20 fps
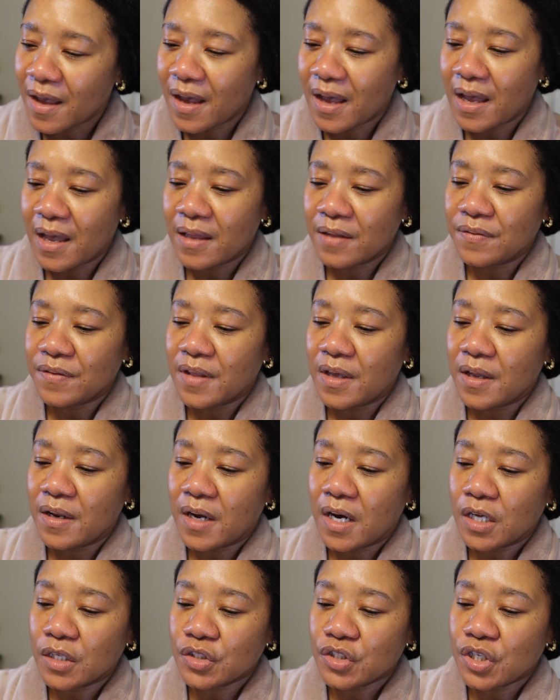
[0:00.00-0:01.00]
And then
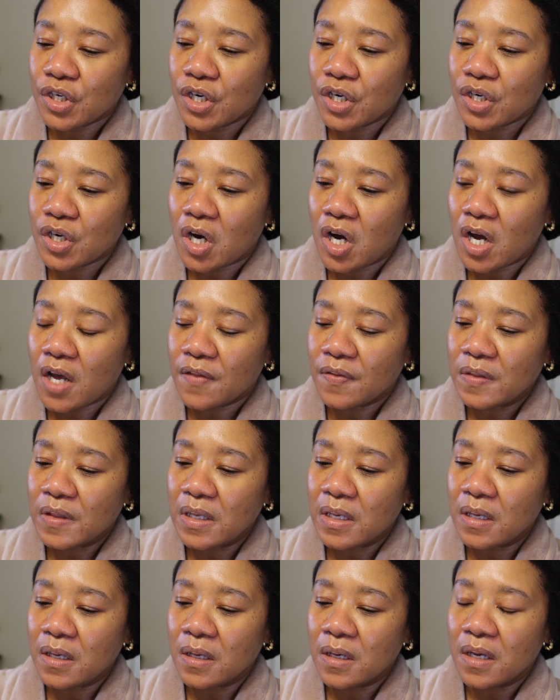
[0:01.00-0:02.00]
I'll turn on
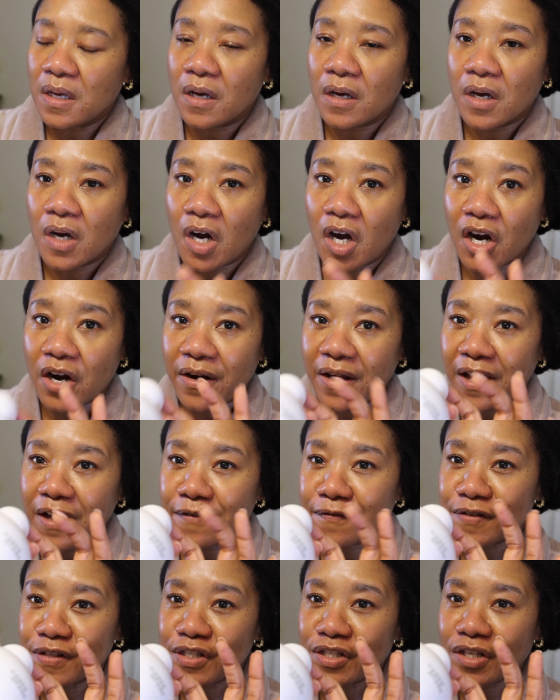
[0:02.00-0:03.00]
the
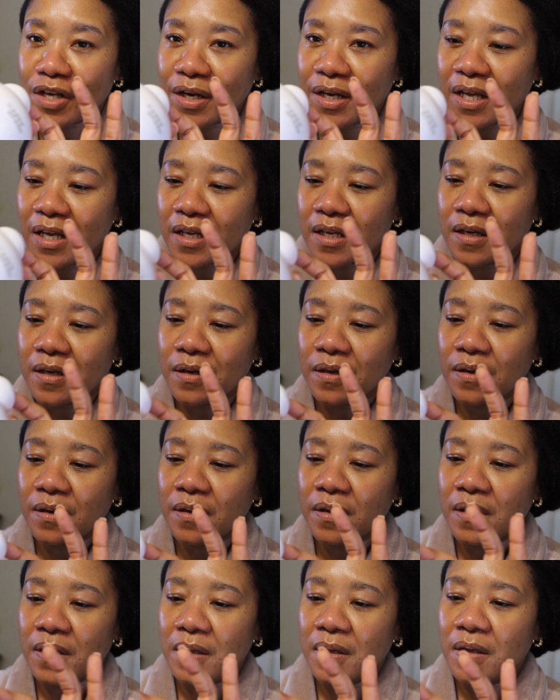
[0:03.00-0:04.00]
RF Sonic
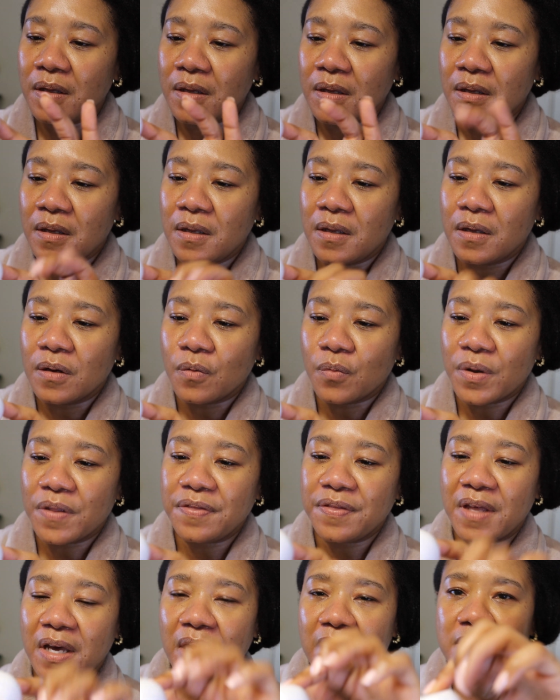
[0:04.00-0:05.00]
with
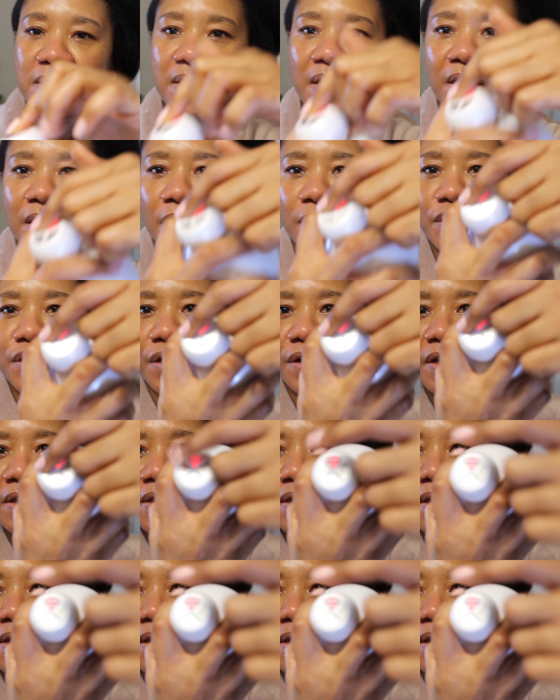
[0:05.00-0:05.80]
that, and I'll turn it